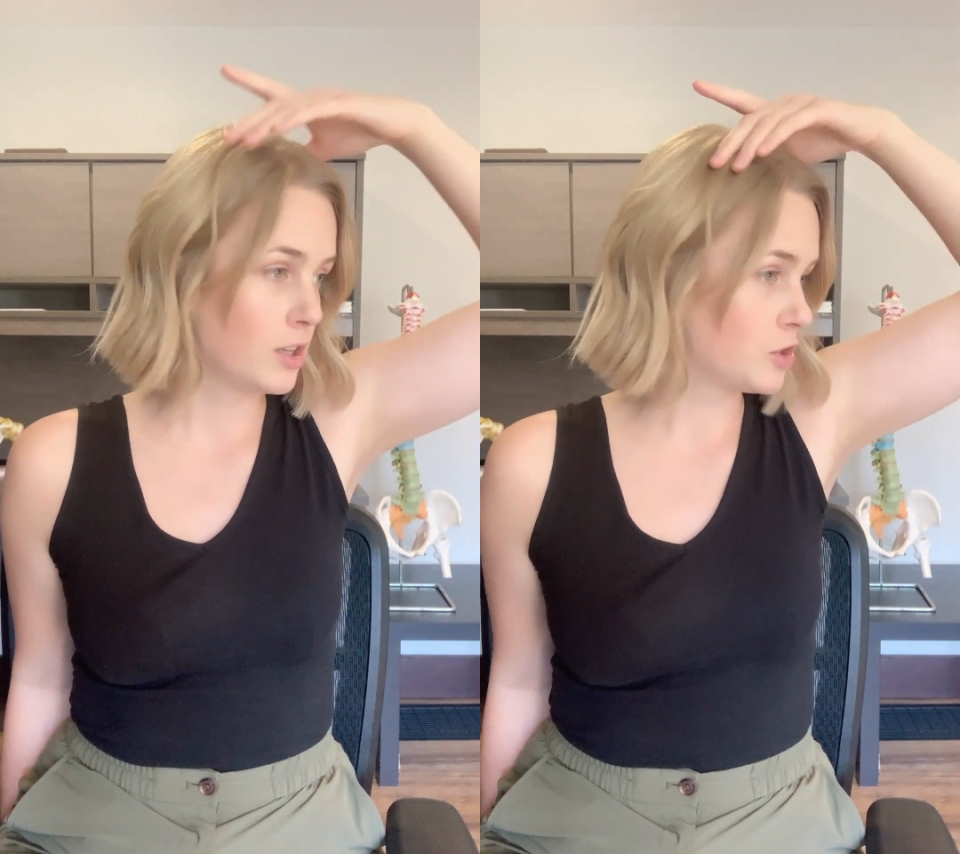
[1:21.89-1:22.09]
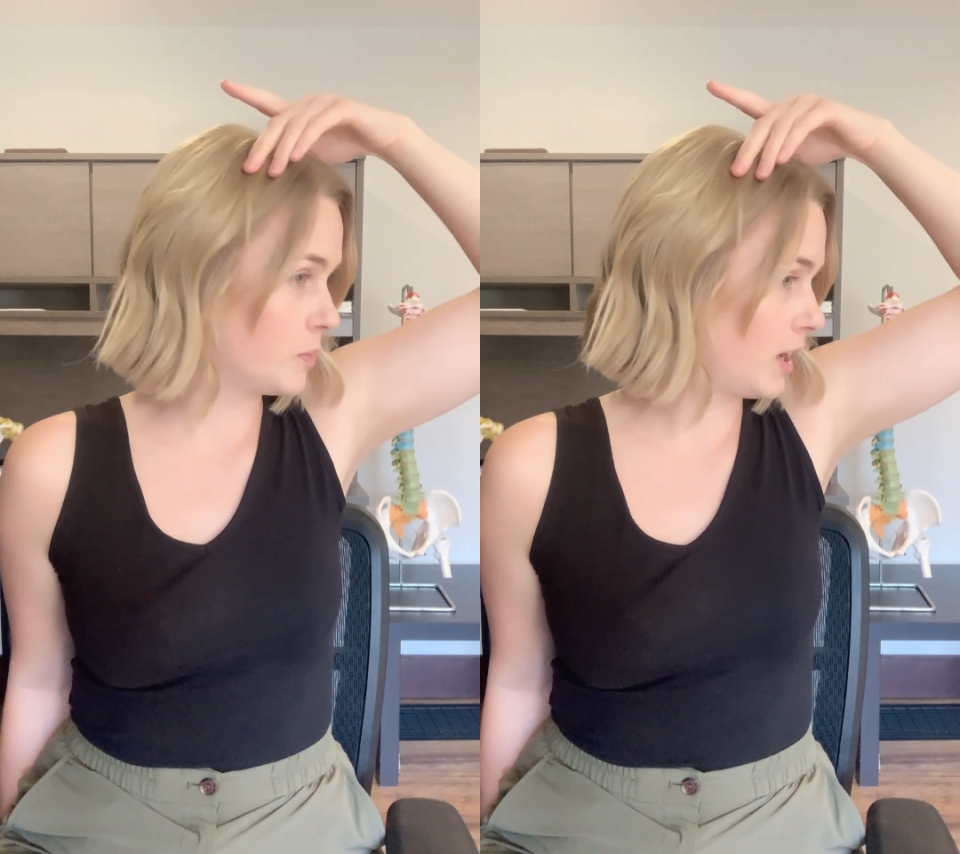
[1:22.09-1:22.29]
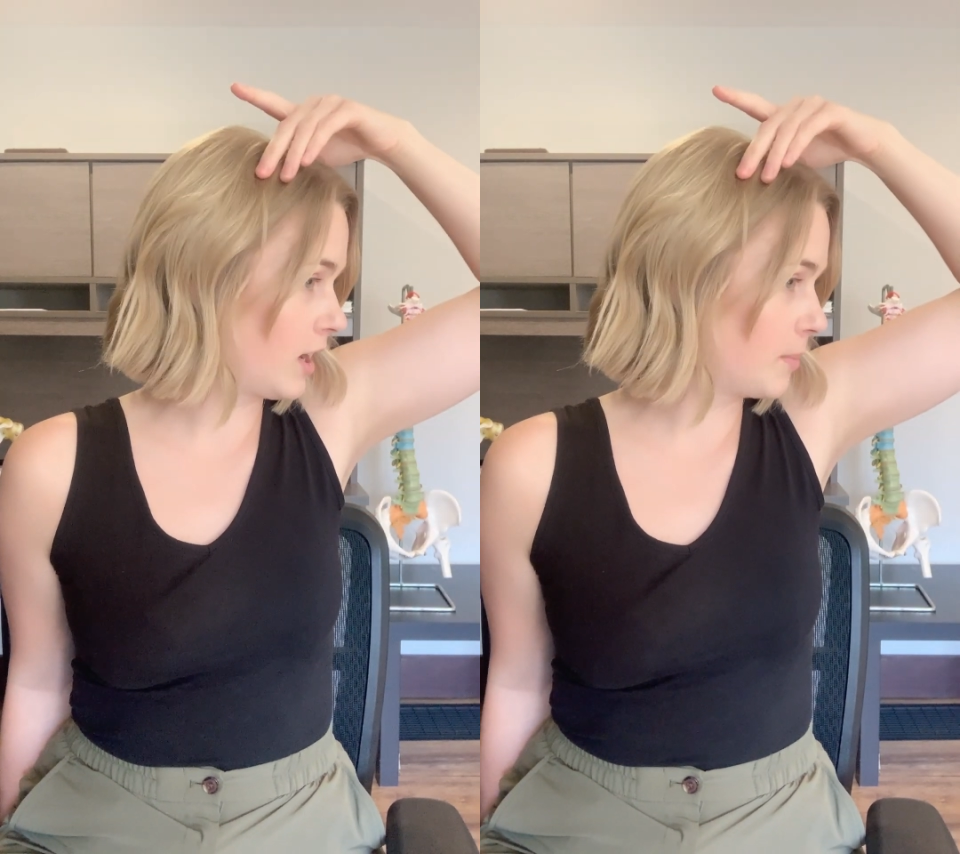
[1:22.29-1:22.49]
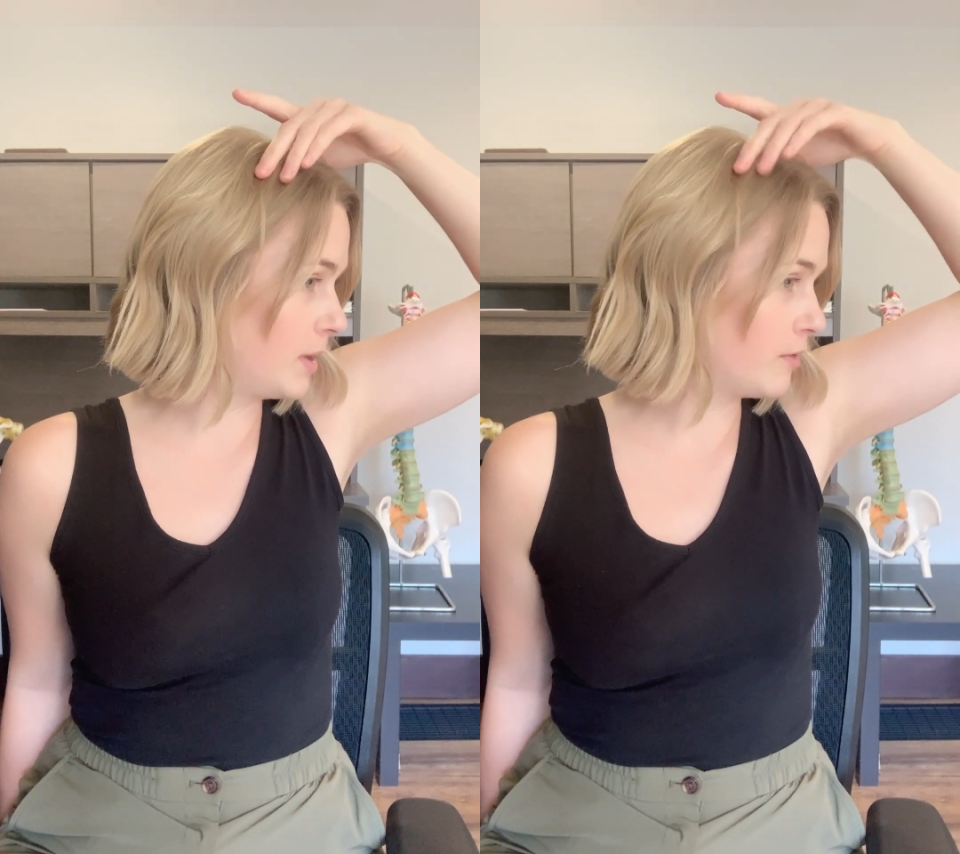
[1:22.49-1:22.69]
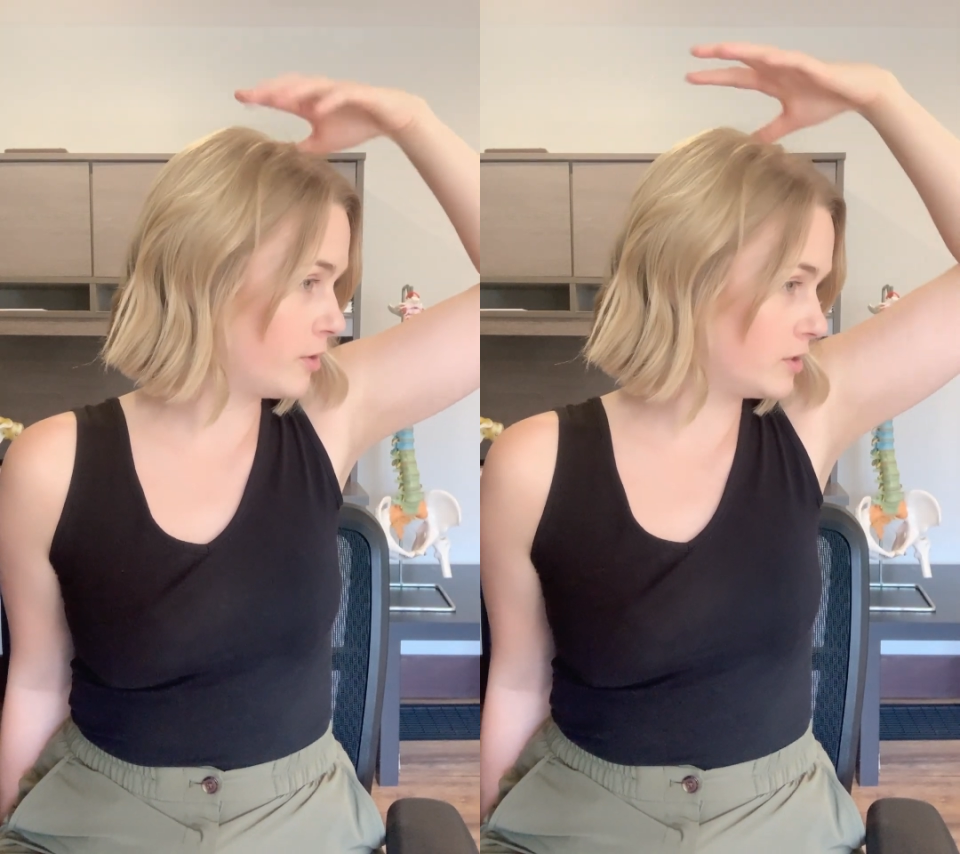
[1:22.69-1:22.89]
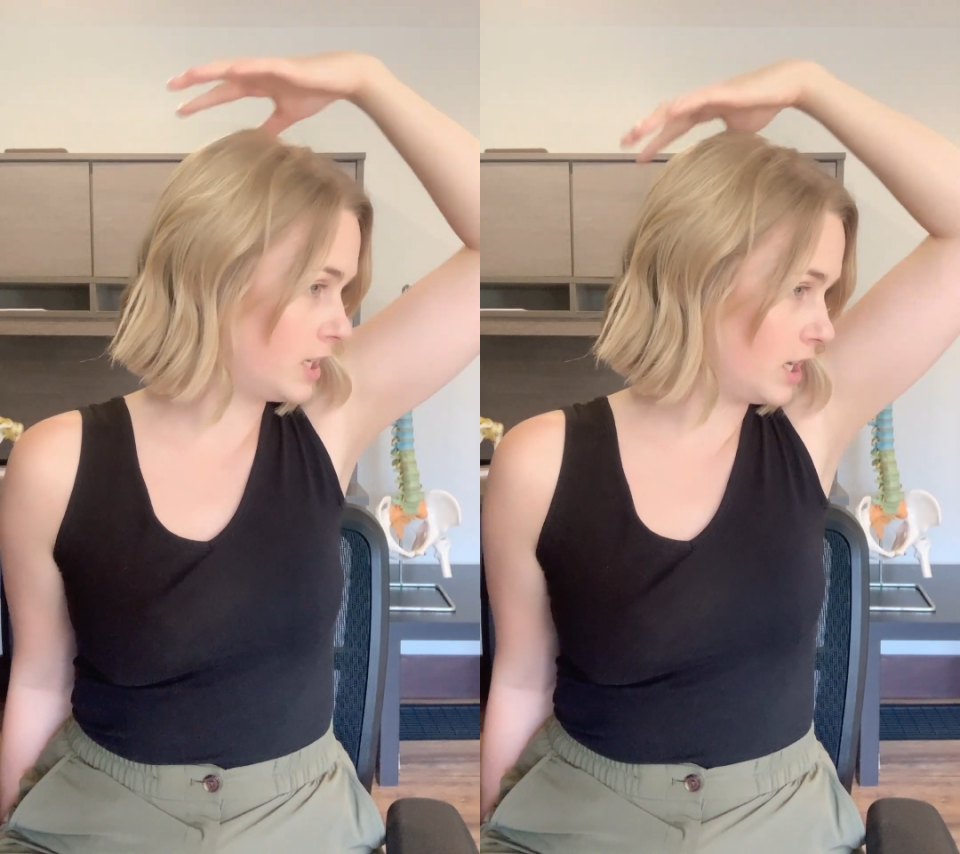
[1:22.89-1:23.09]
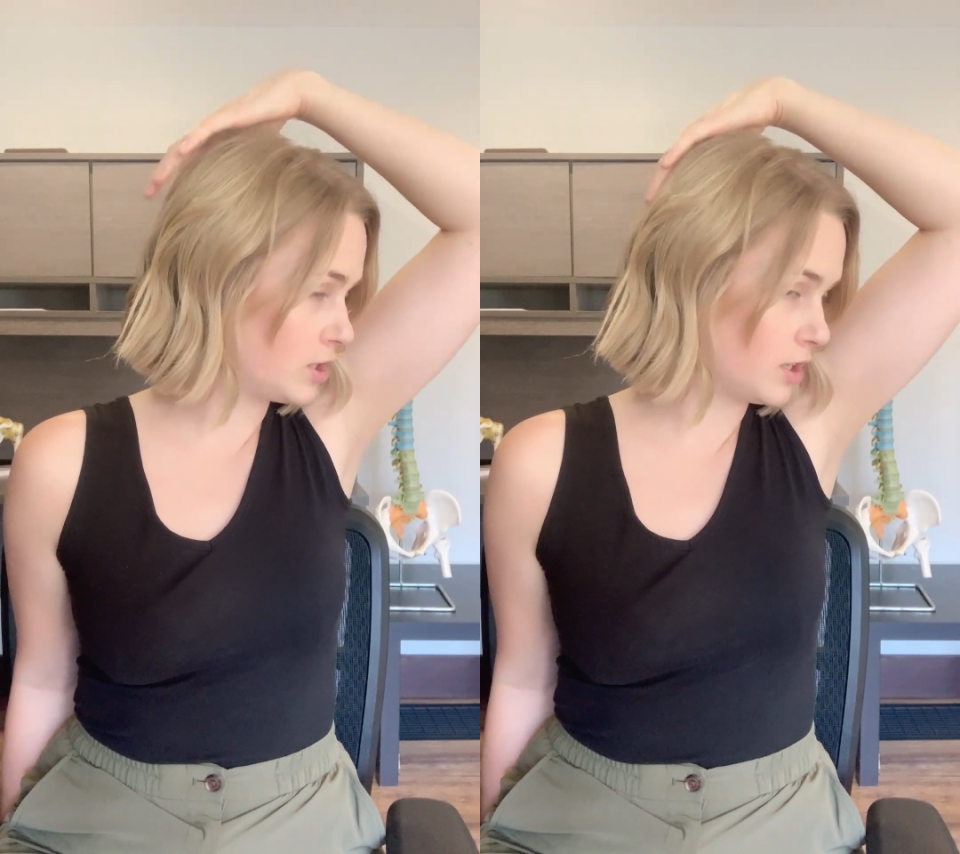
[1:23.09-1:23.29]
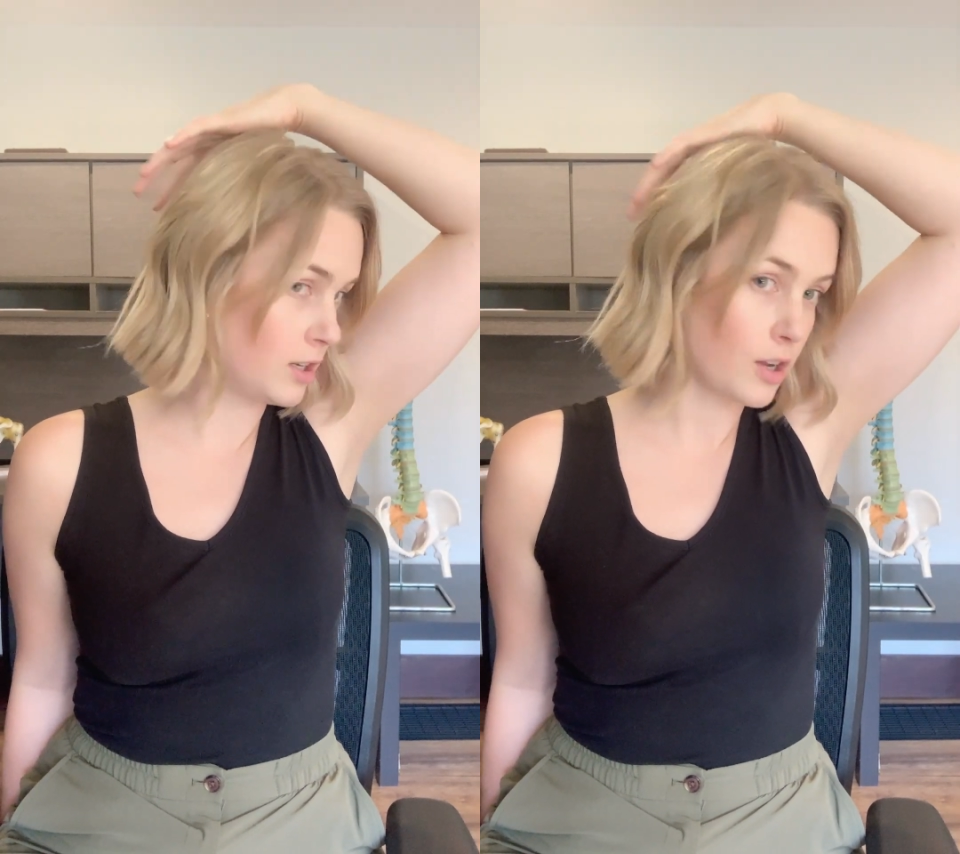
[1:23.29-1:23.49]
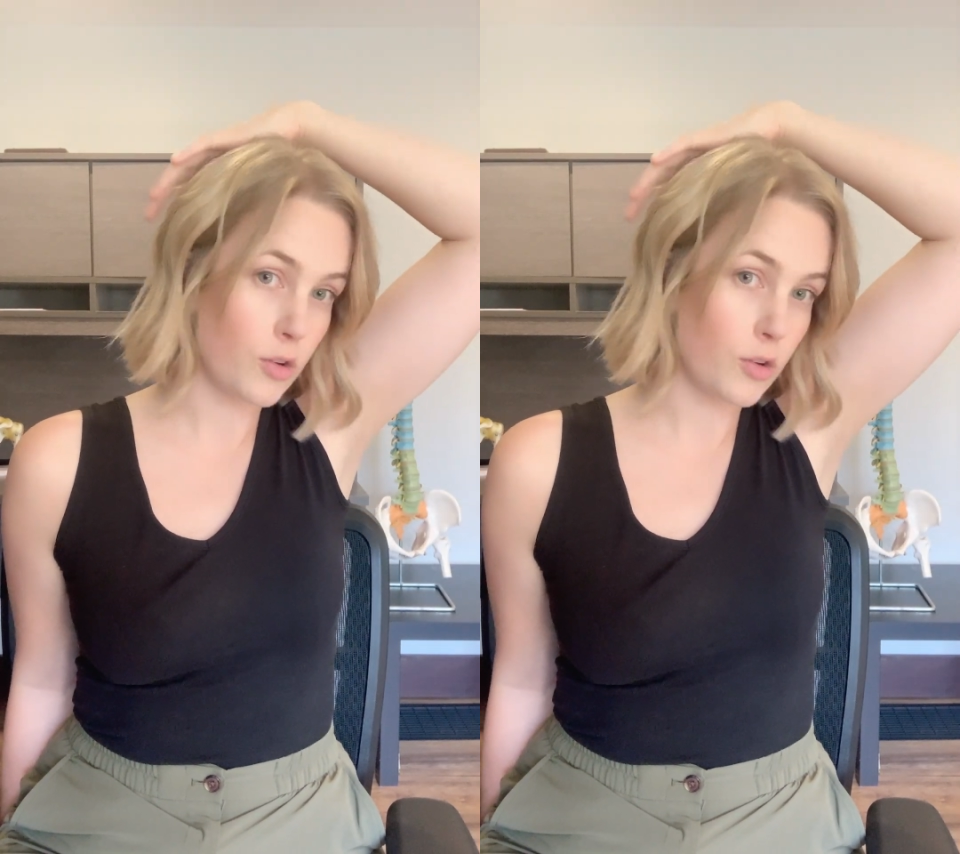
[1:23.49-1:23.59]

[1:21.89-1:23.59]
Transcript: So we're getting a bit of rotation,